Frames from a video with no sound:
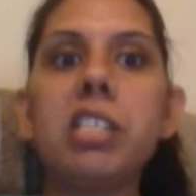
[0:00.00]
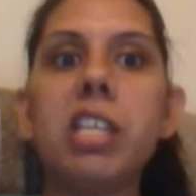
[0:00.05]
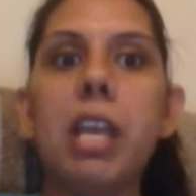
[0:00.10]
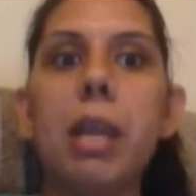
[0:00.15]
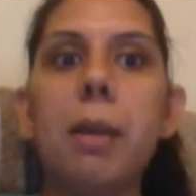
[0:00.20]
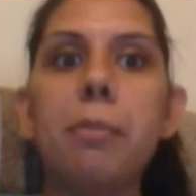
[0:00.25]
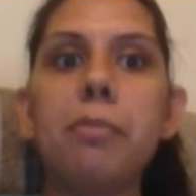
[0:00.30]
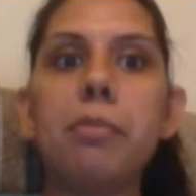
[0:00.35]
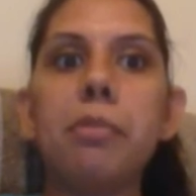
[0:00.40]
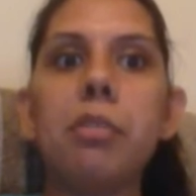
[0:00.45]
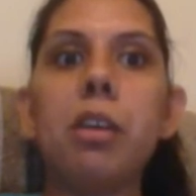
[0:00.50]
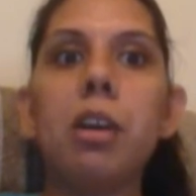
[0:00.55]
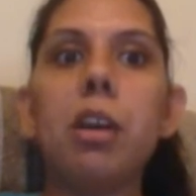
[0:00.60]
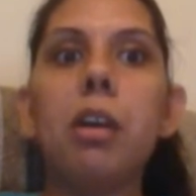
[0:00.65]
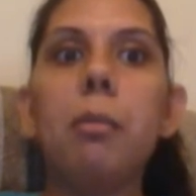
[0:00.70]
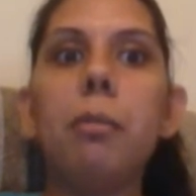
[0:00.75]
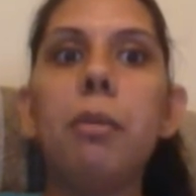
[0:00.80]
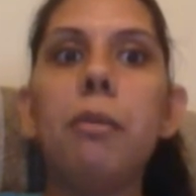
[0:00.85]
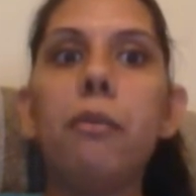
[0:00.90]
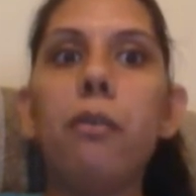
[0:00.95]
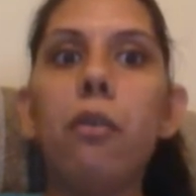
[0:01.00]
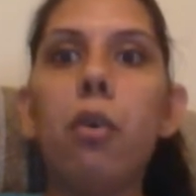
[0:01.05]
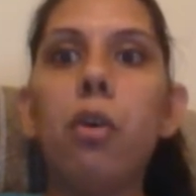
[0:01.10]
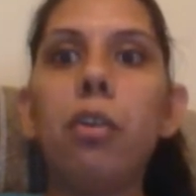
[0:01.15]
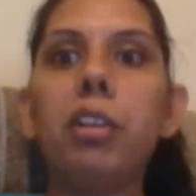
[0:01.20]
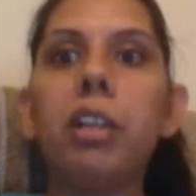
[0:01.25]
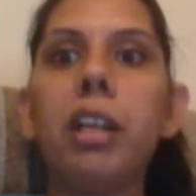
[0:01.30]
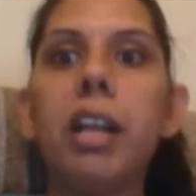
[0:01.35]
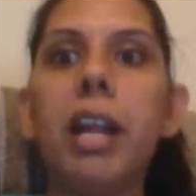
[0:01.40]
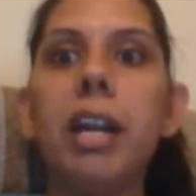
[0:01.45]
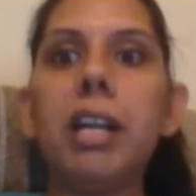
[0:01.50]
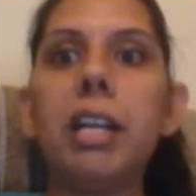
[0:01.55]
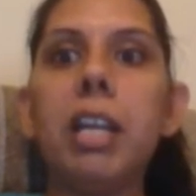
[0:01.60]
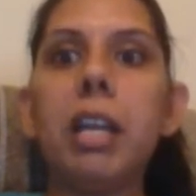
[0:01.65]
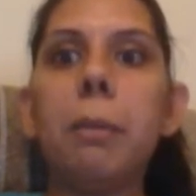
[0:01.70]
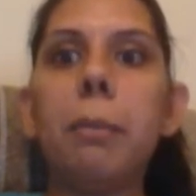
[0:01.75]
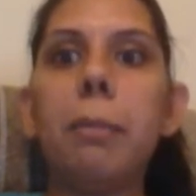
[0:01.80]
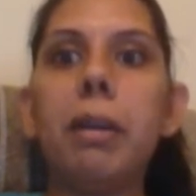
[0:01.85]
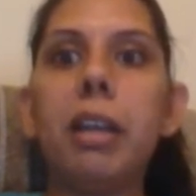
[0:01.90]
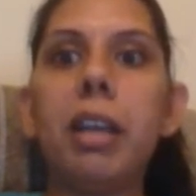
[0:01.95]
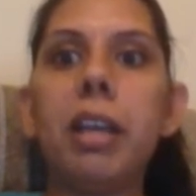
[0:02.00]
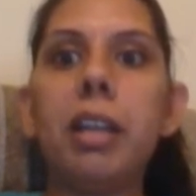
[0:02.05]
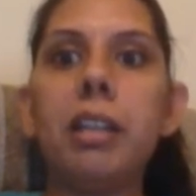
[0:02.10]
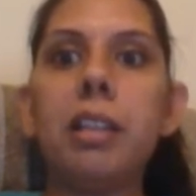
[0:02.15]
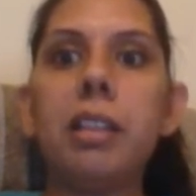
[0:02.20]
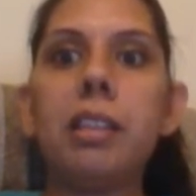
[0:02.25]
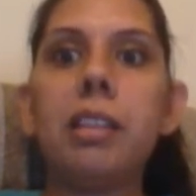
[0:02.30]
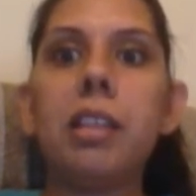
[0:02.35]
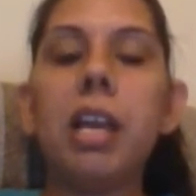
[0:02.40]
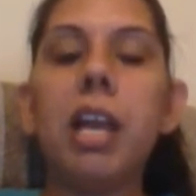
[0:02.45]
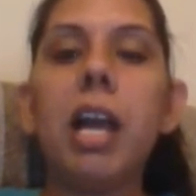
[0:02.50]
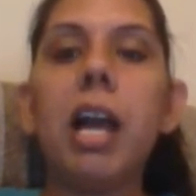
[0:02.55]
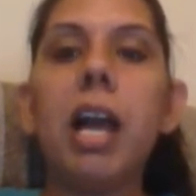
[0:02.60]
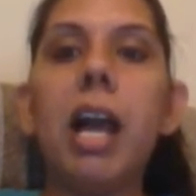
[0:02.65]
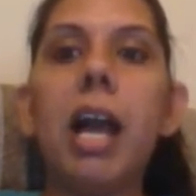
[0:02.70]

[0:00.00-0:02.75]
steps before the writing begins,